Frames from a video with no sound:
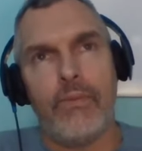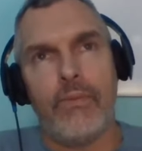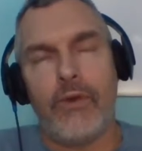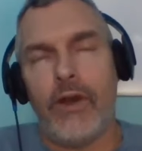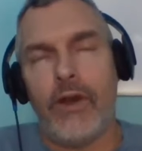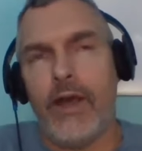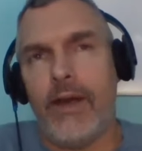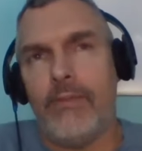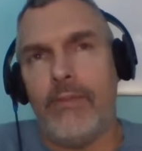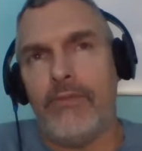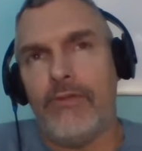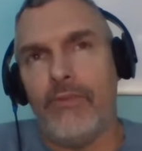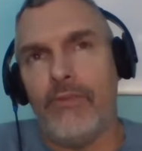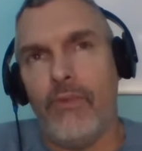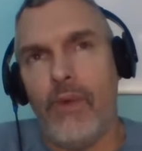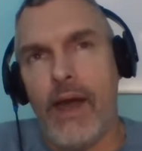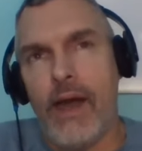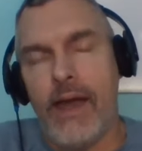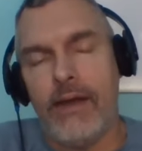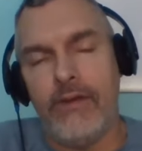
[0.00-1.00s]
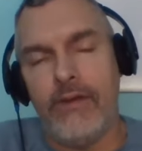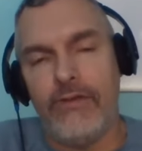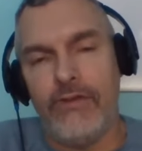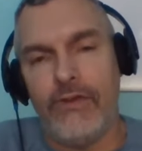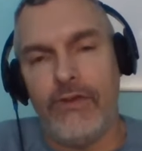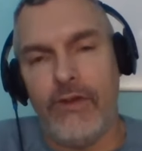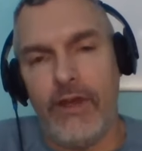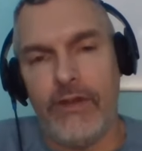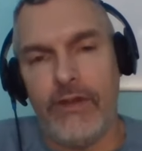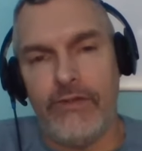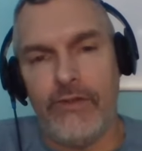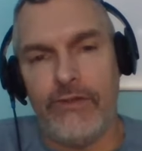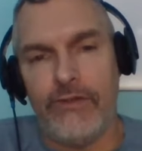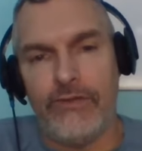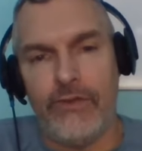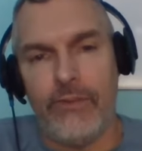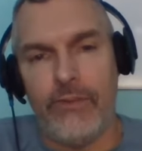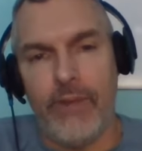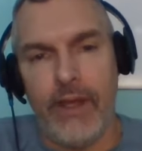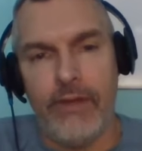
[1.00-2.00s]
perhaps, why does your
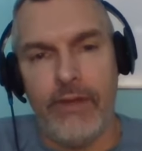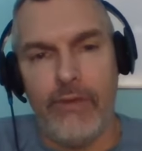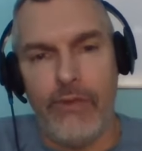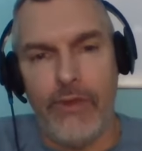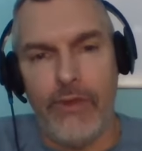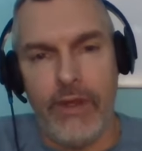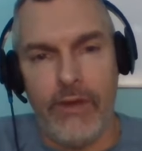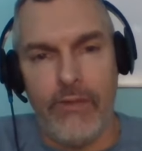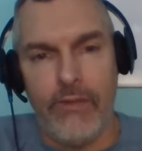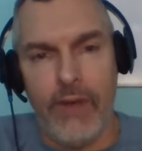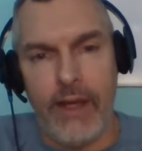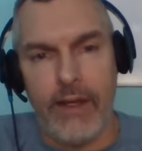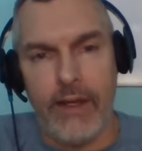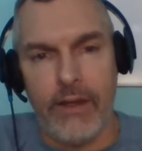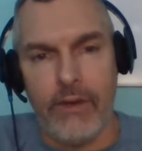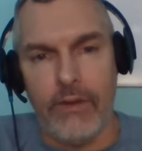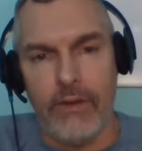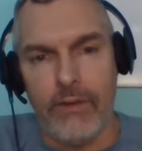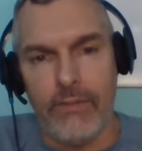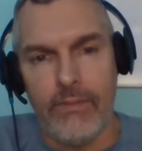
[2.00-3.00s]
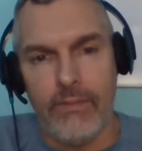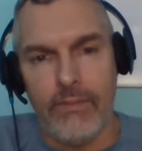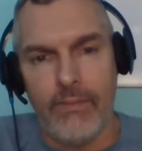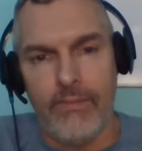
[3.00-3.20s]
interest remain theoretical?